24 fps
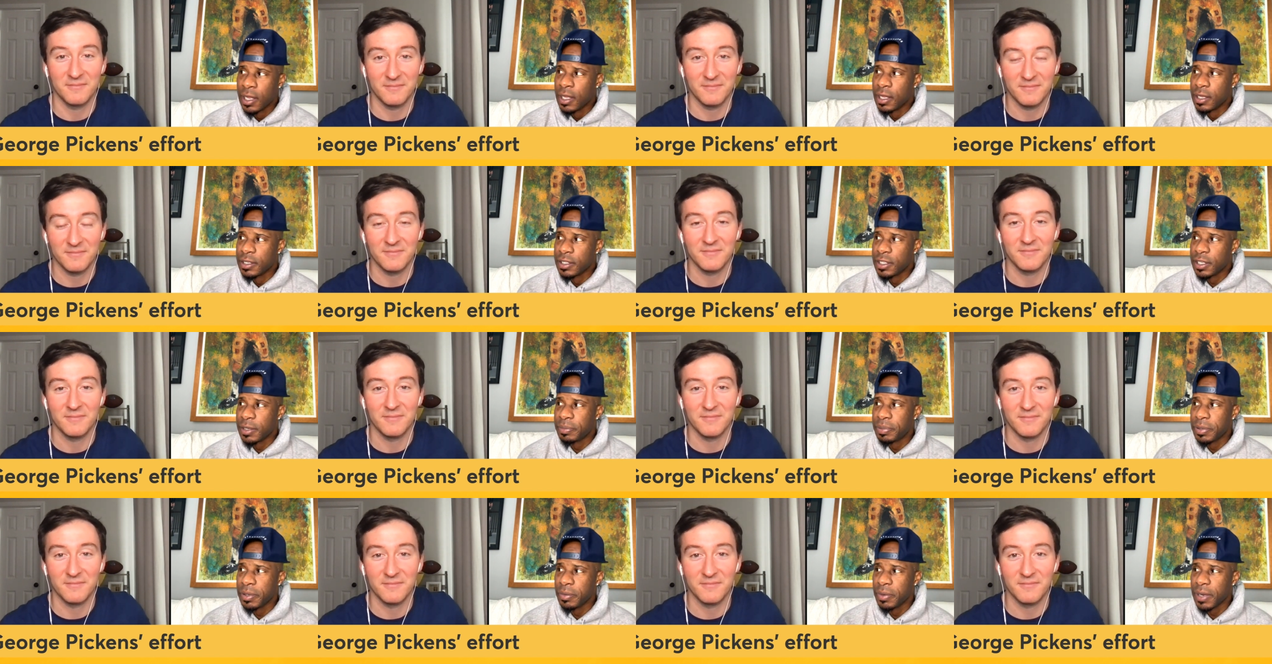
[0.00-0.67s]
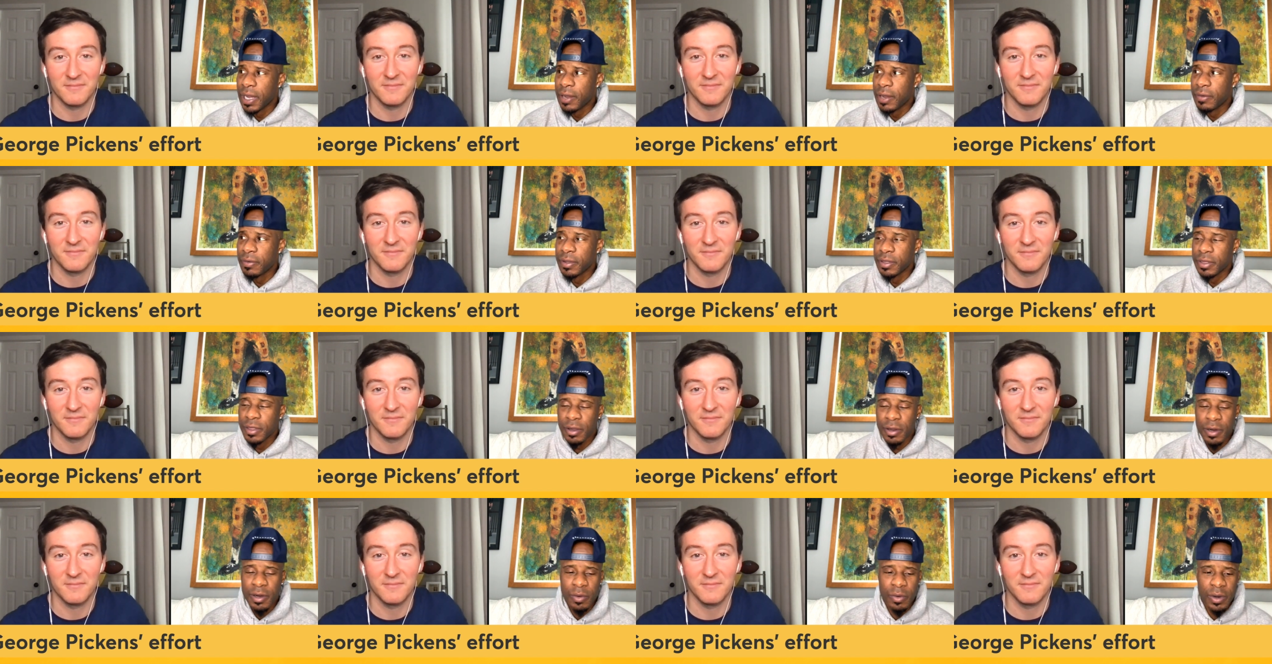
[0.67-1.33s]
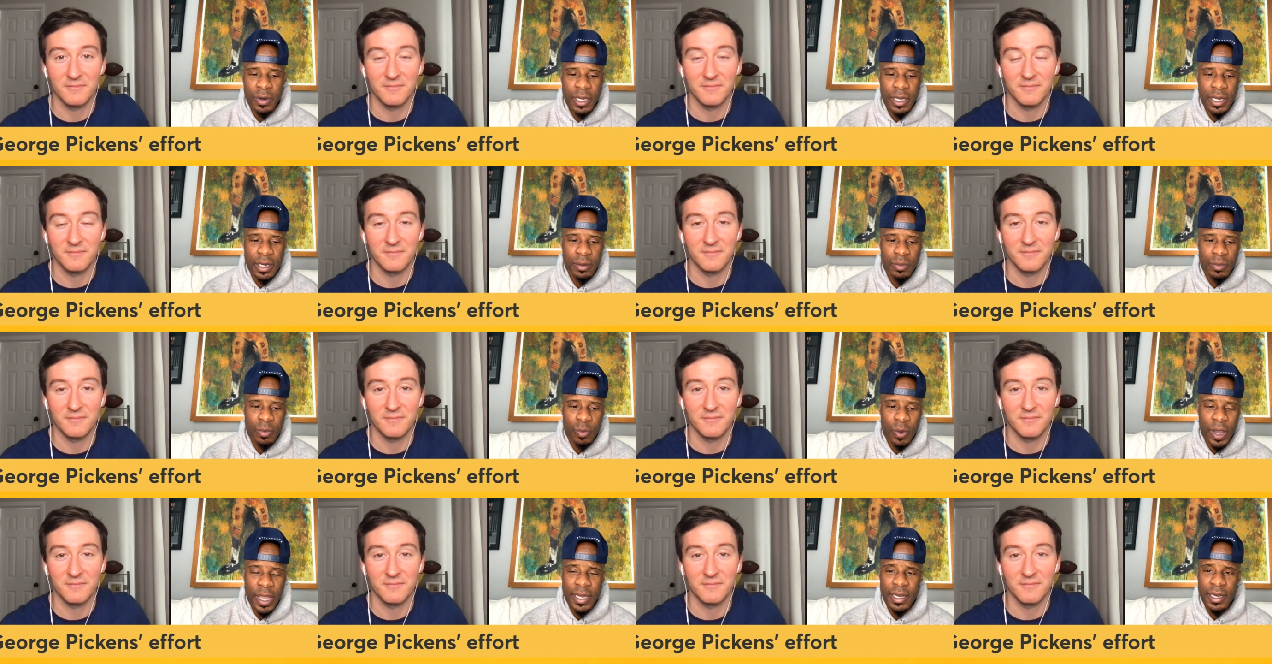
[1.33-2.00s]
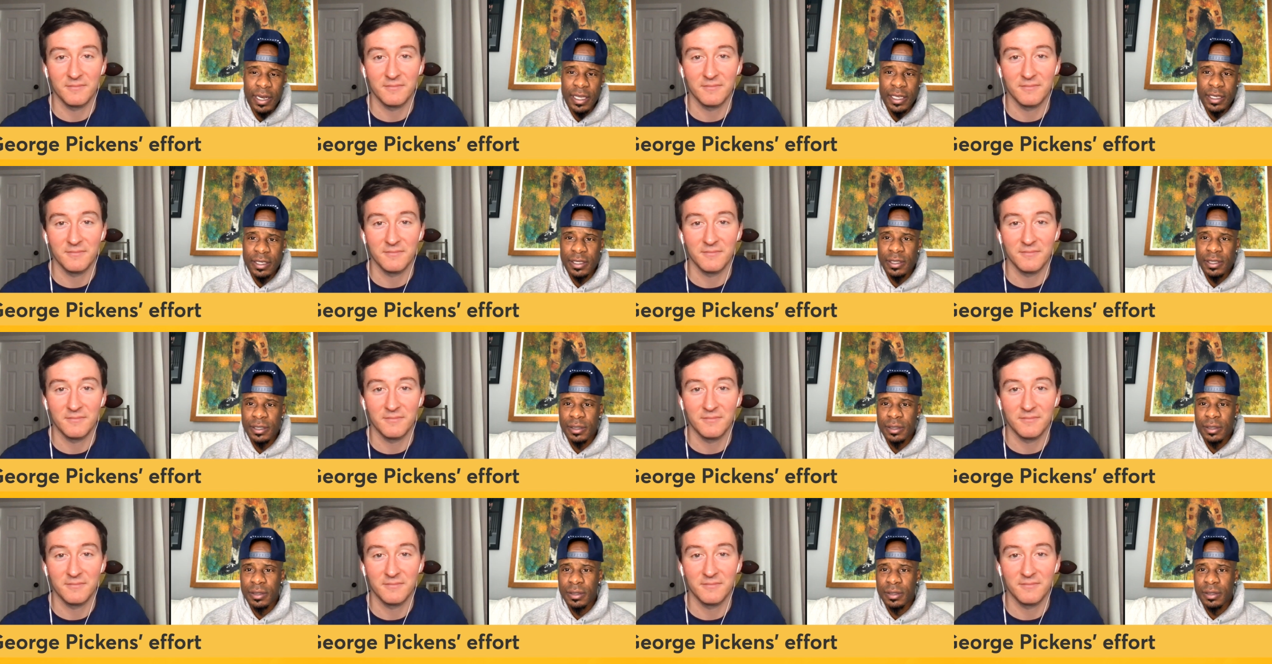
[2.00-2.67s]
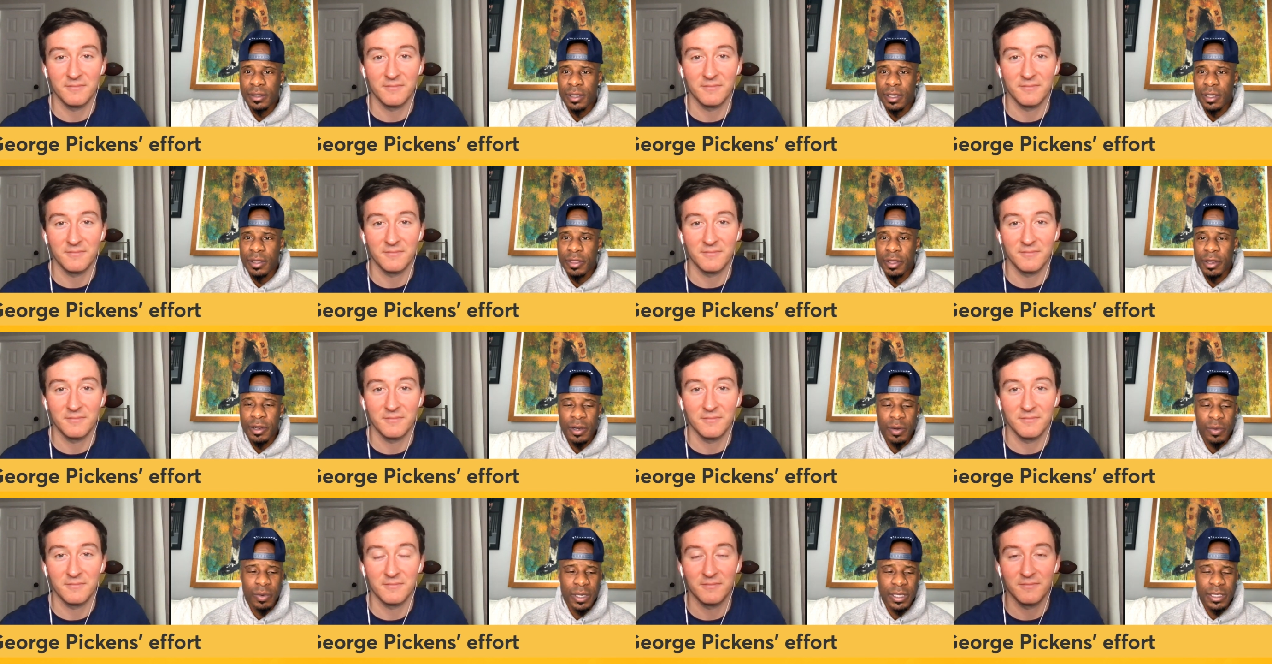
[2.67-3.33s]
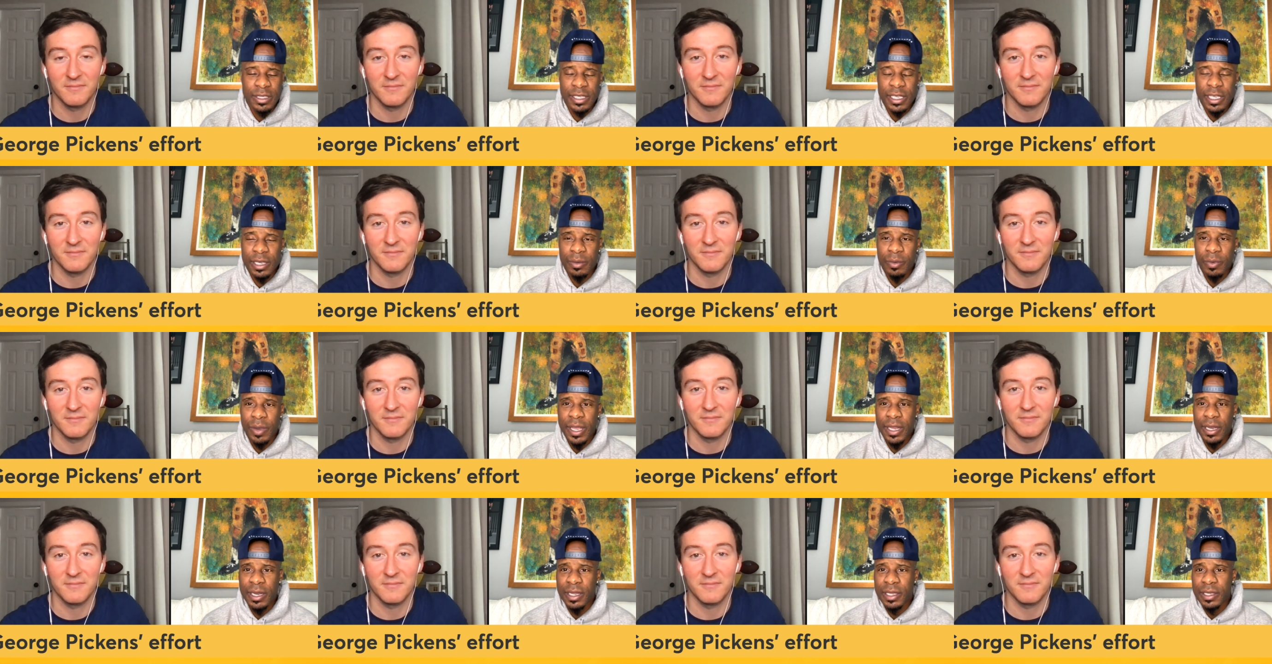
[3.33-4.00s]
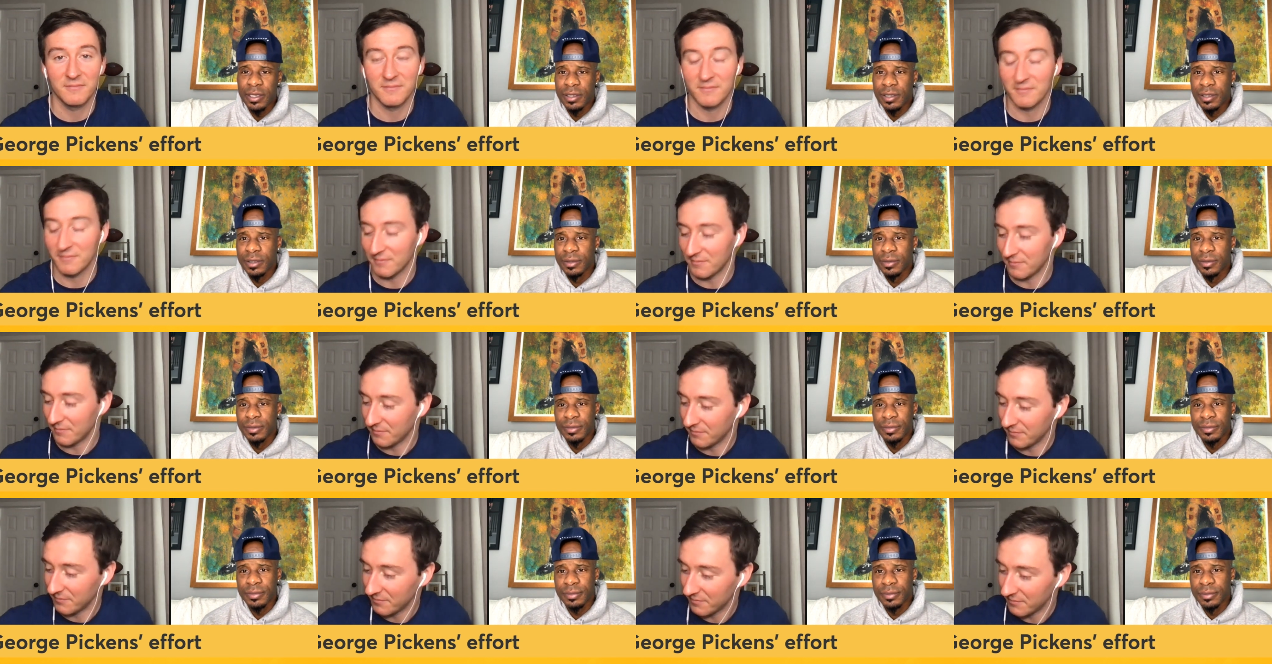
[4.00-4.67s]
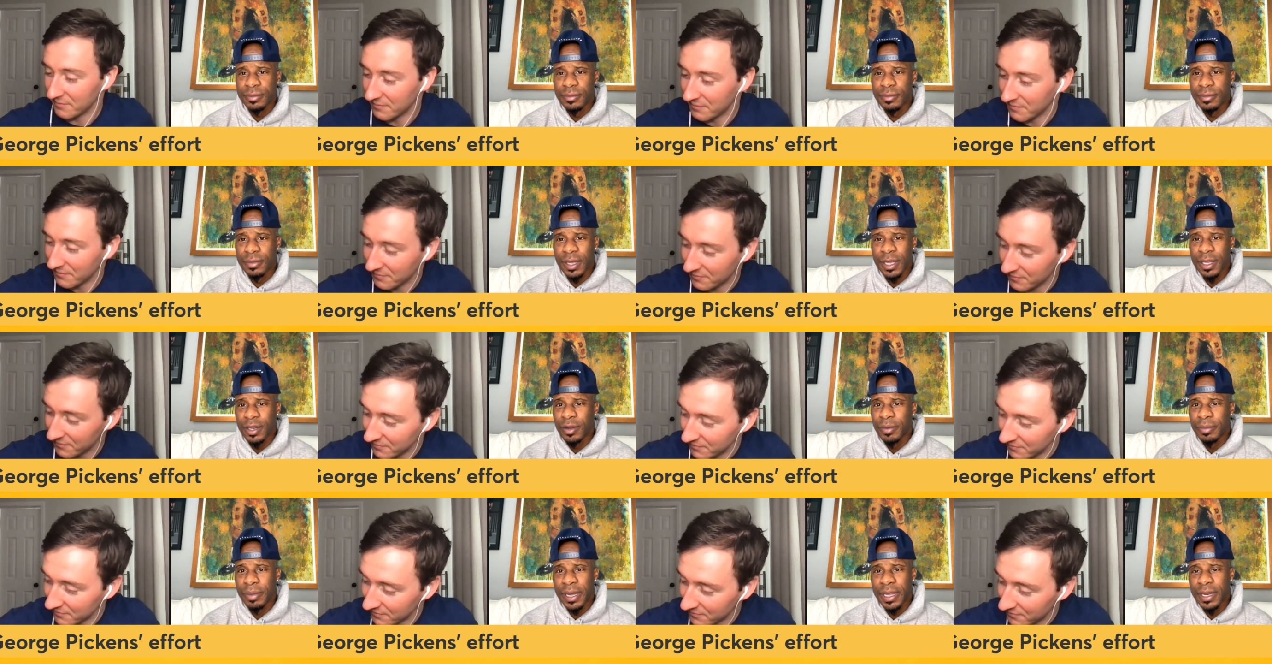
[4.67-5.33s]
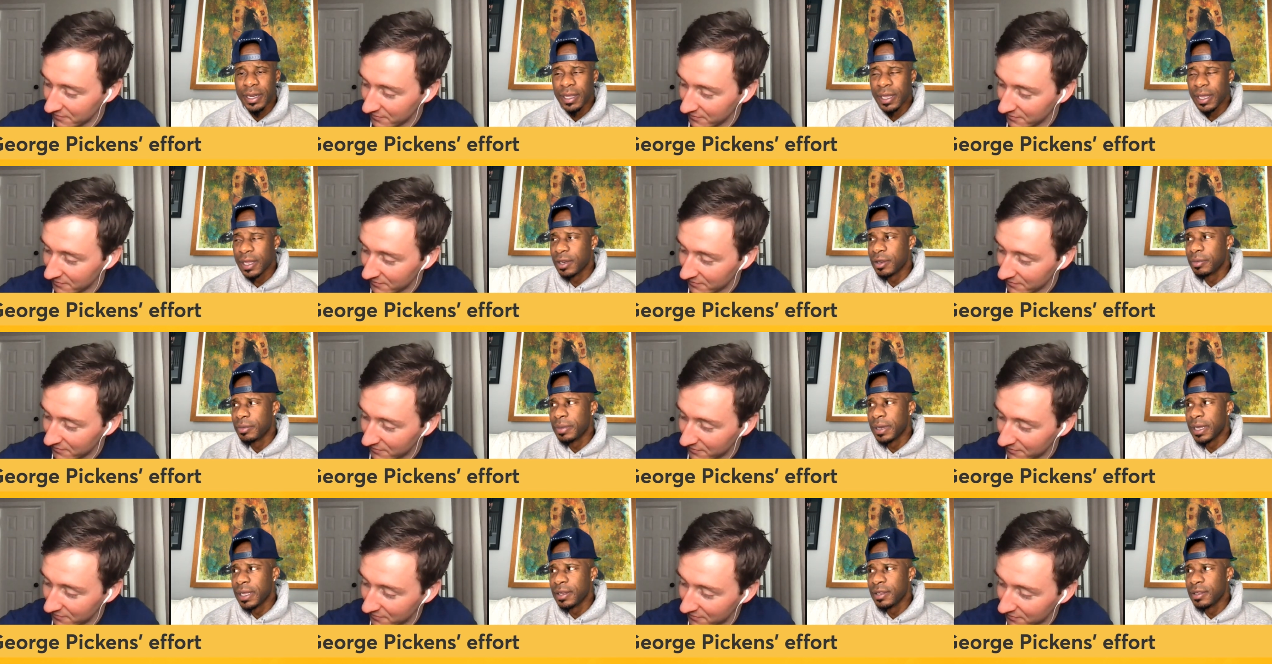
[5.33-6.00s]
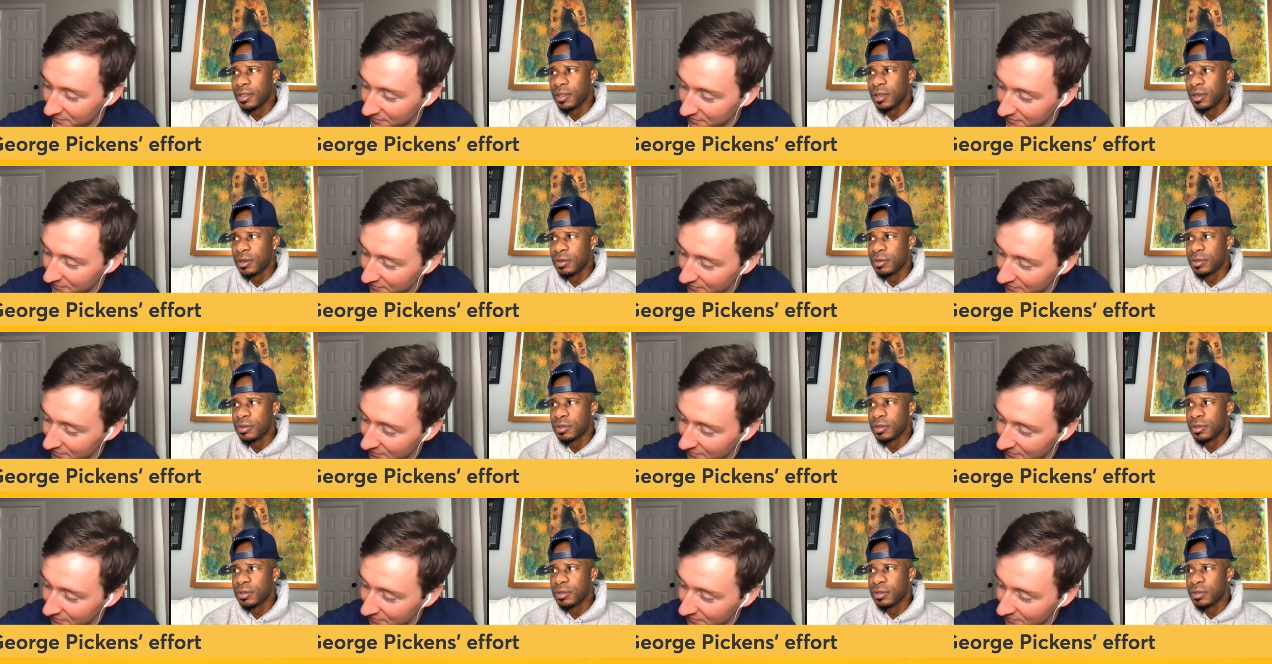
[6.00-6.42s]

Speaker 1: GP will have a 31 waiting list, a 31 team waiting list. Ain't nobody, ain't nobody. You